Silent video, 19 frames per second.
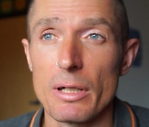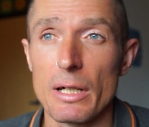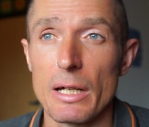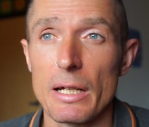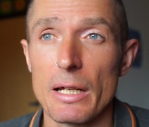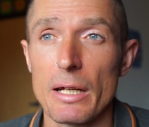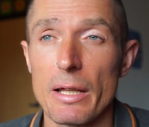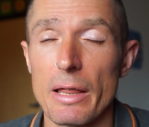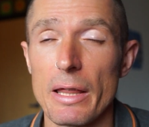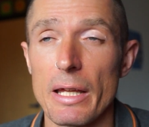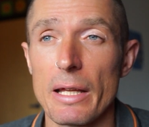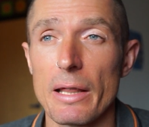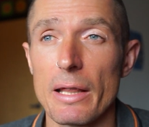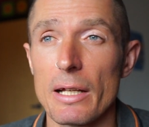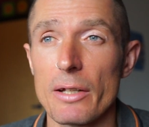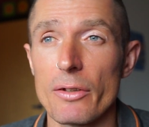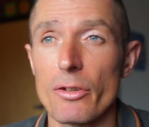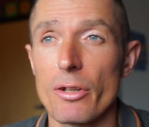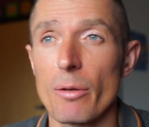And I think
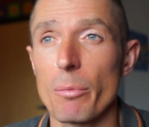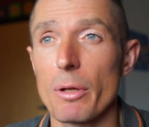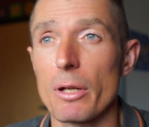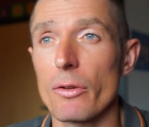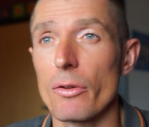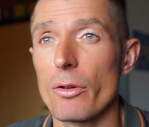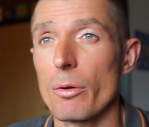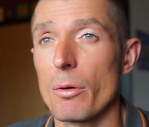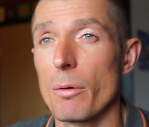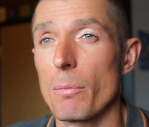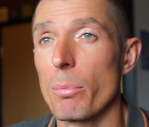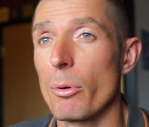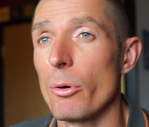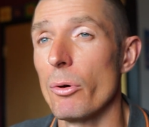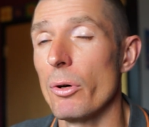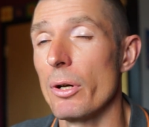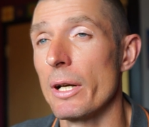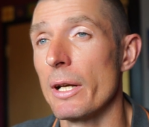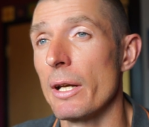that's something so
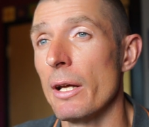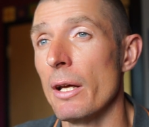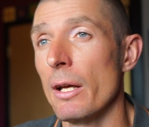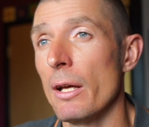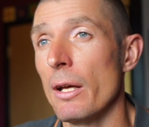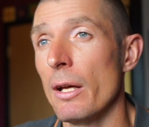important,